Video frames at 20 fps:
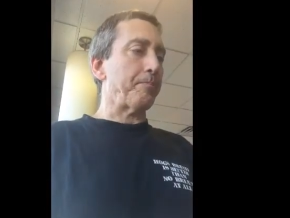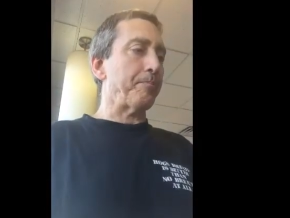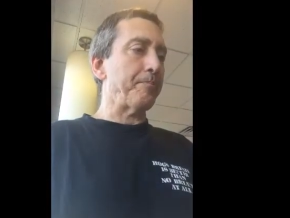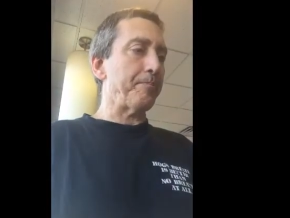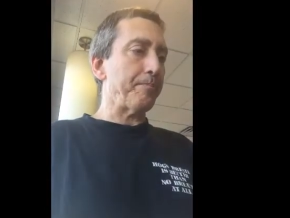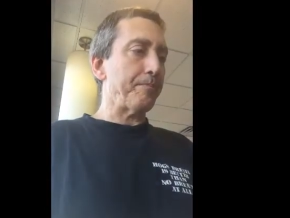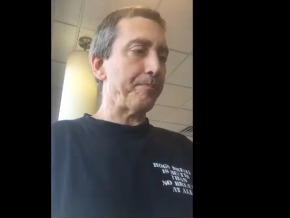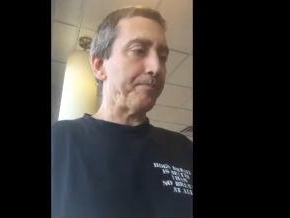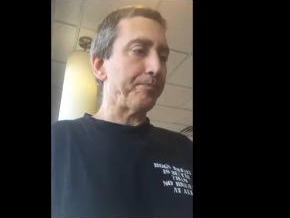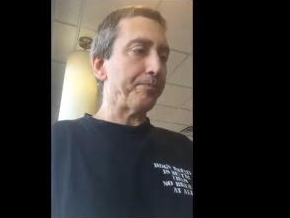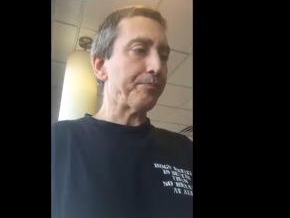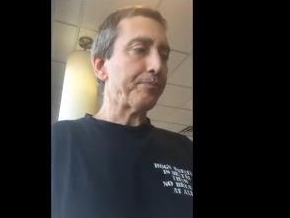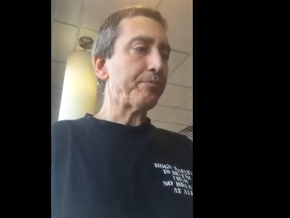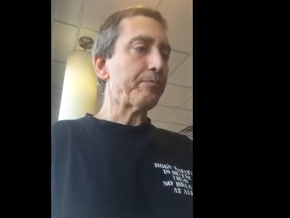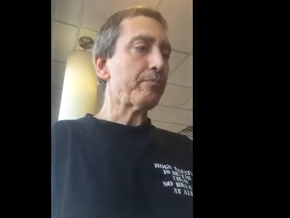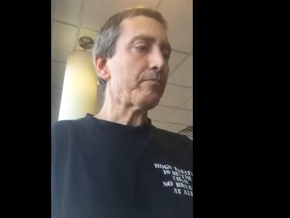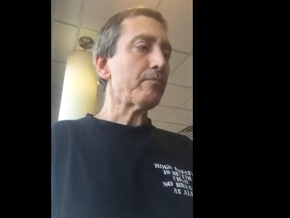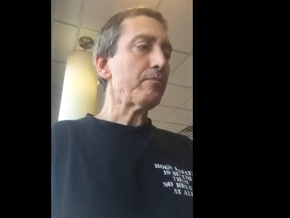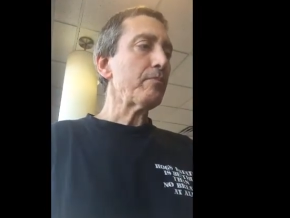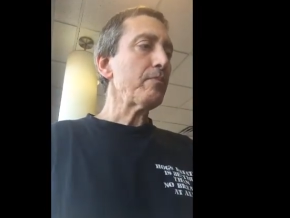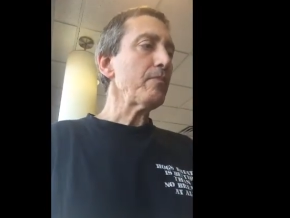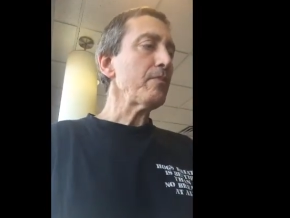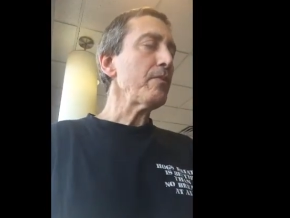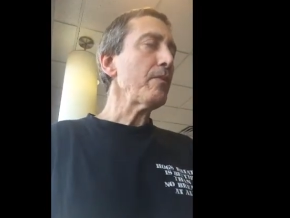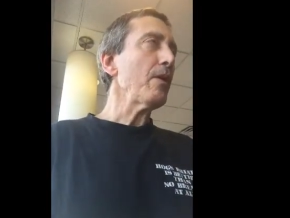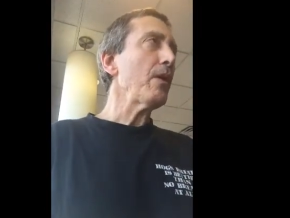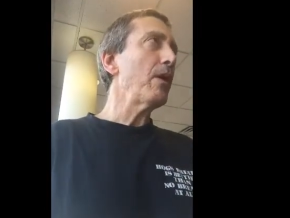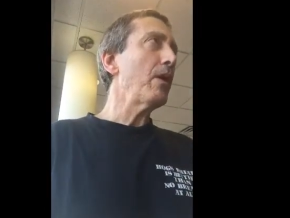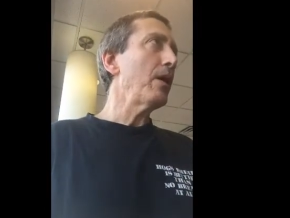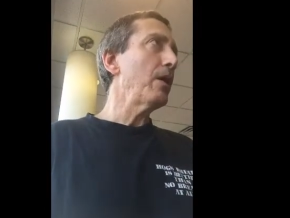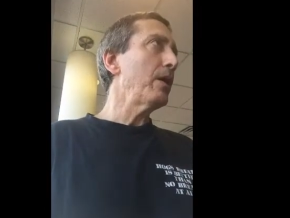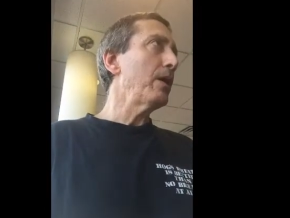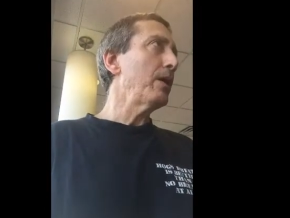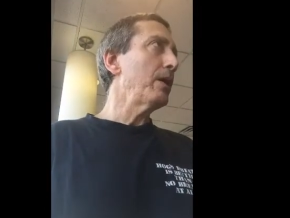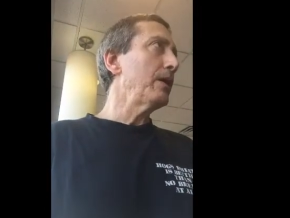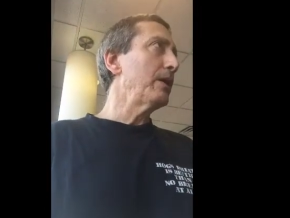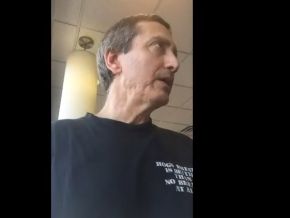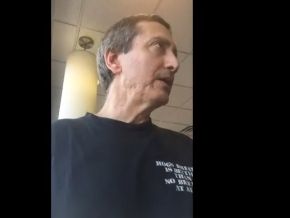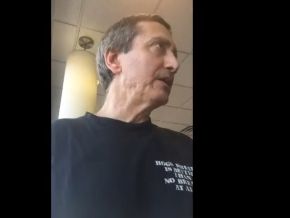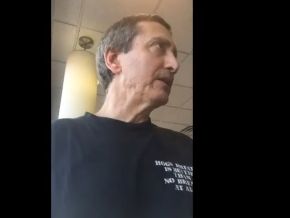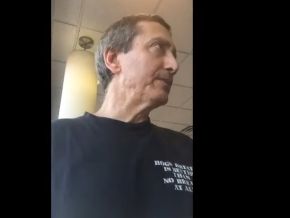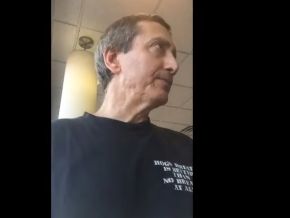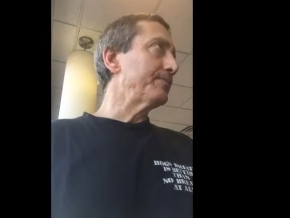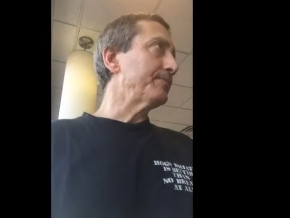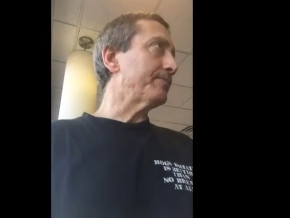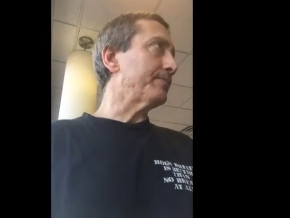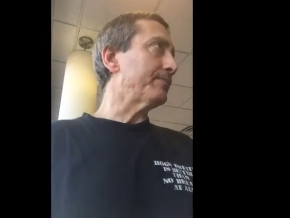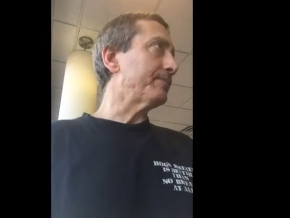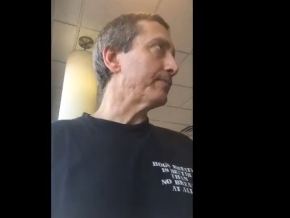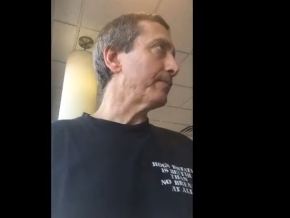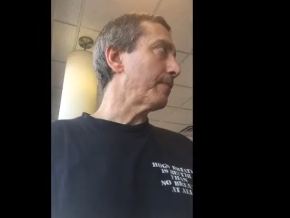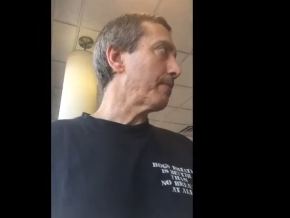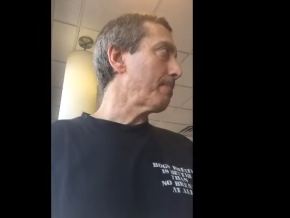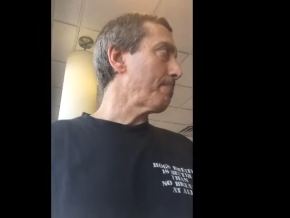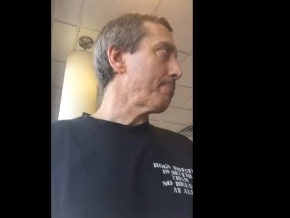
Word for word: to meet somebody. No chance.